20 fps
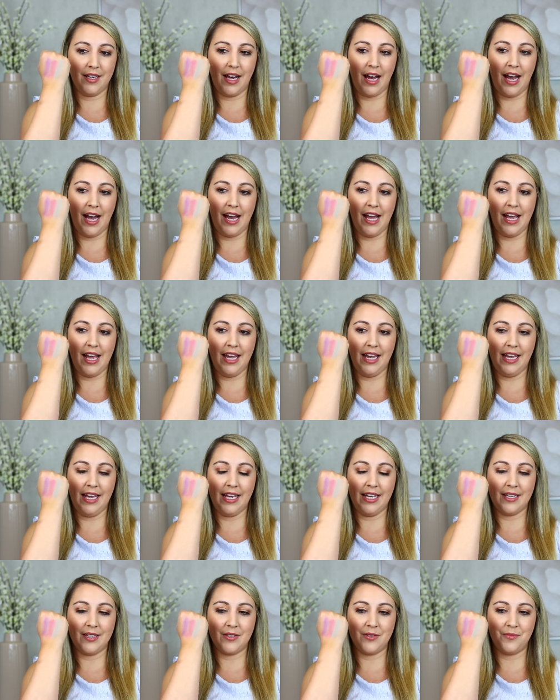
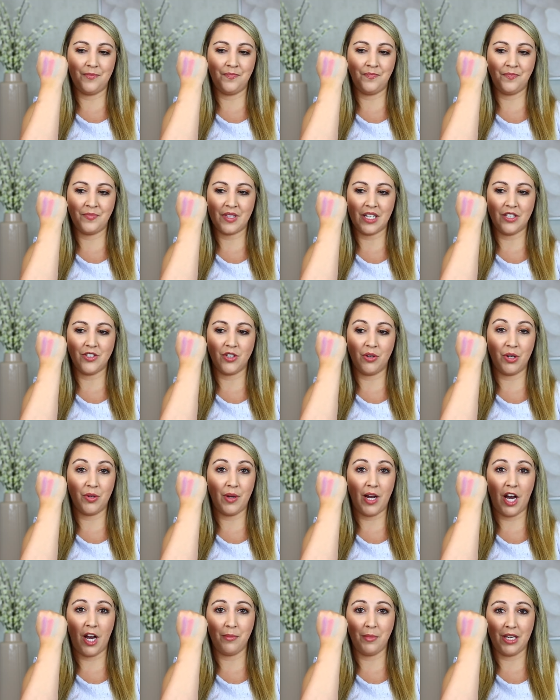I don't know
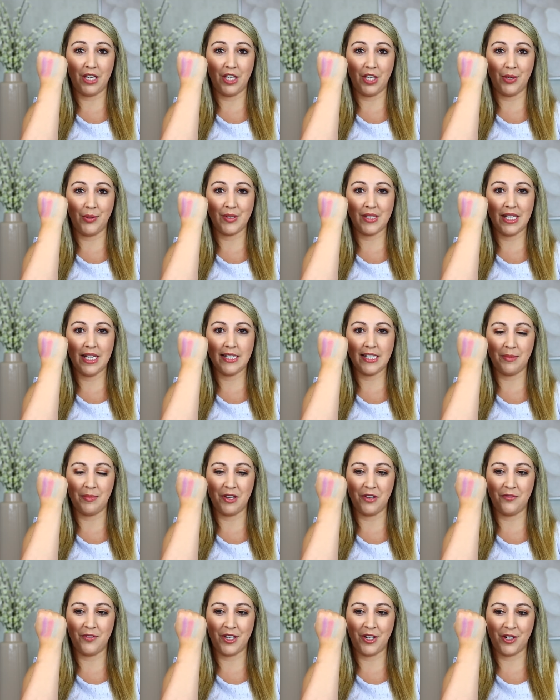how I'm going to use these. I'm
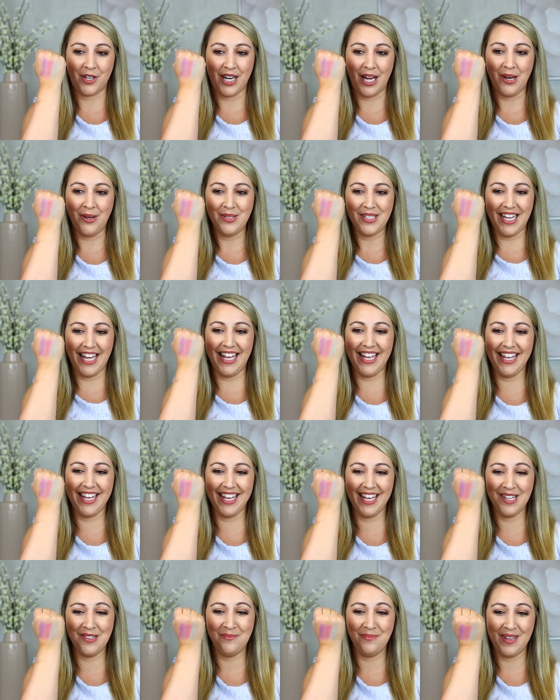going to figure it out
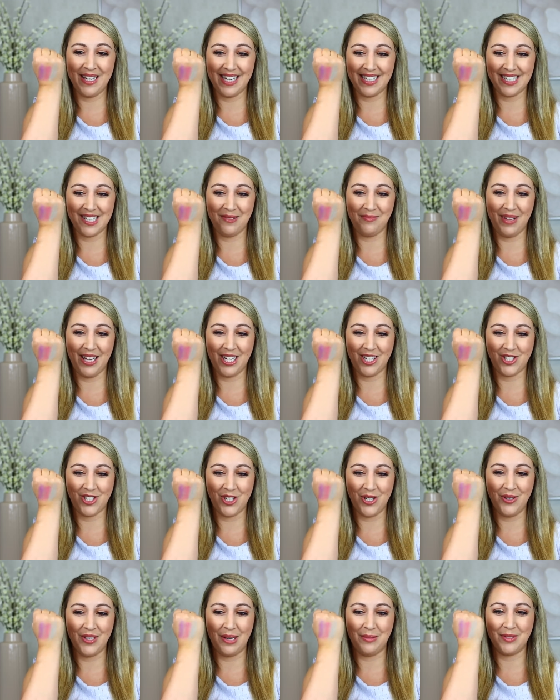because I'm like,
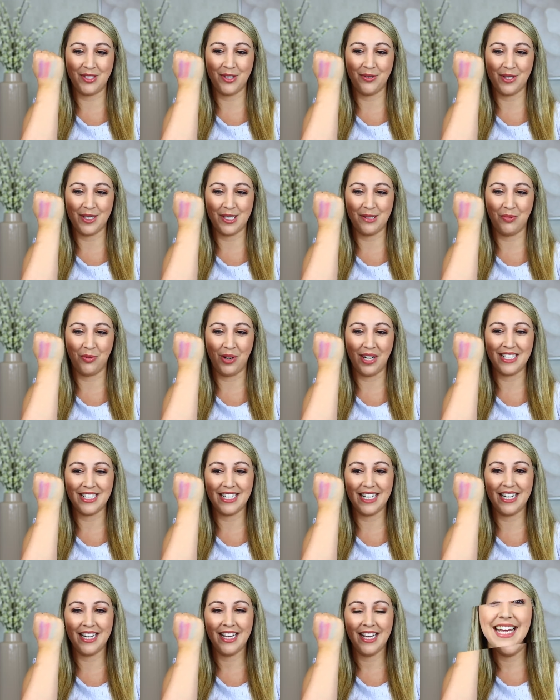shoot, I'm so
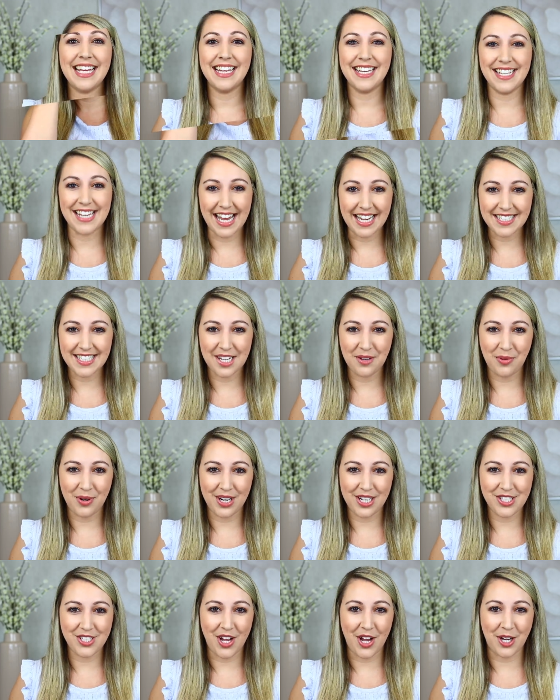disappointed. Next, I
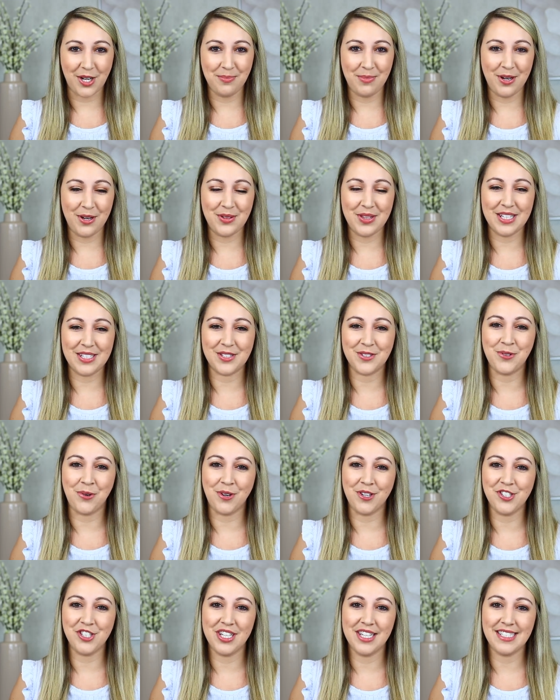want to talk about this
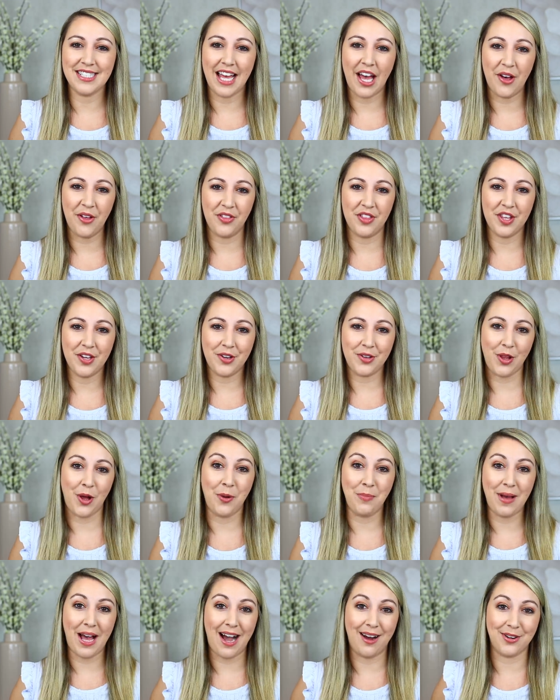gorgeous Healthy
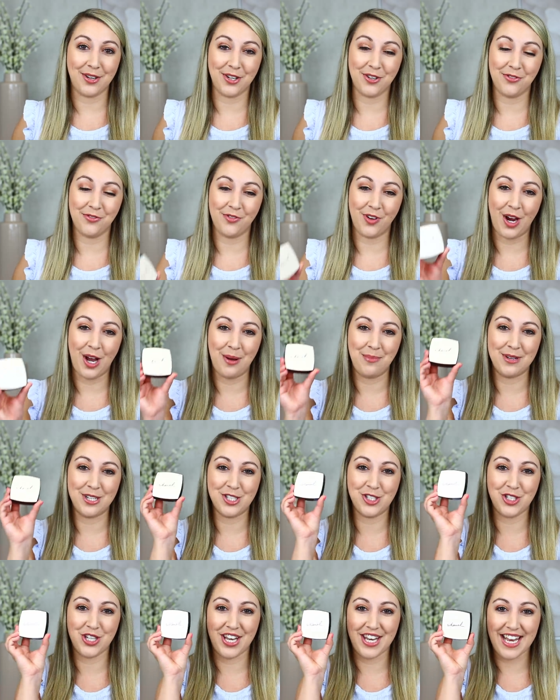Glow powder from
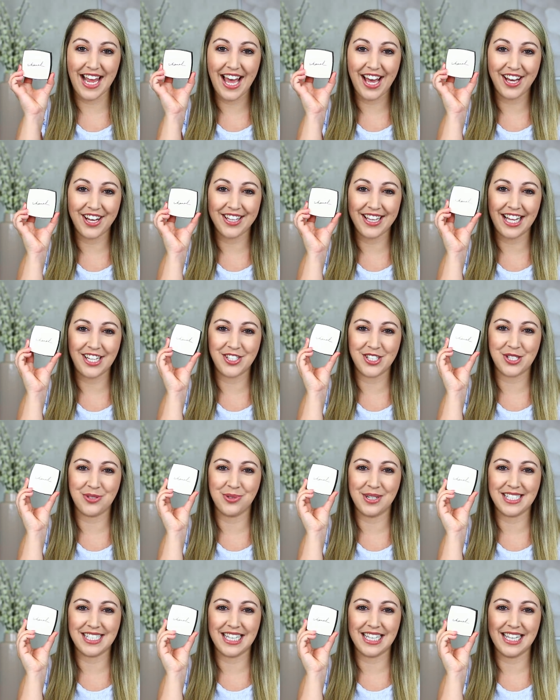Chanel. I just
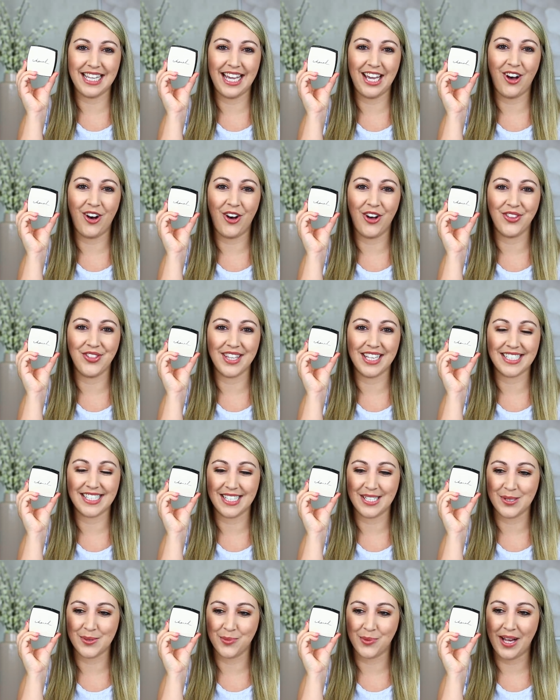recently hauled this
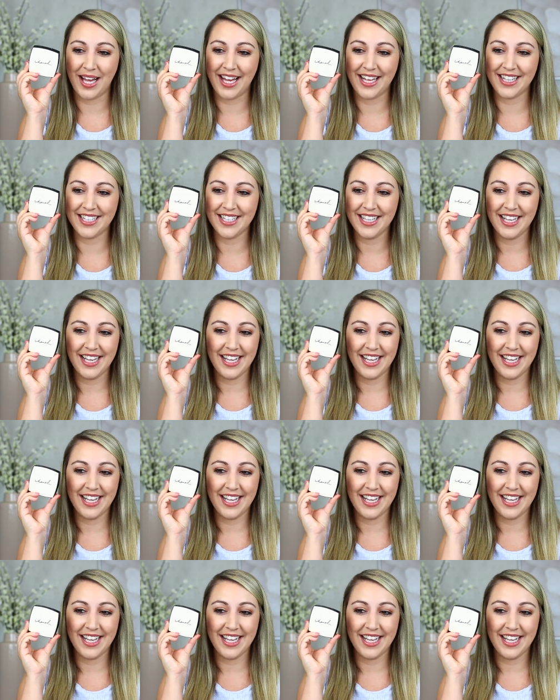as well.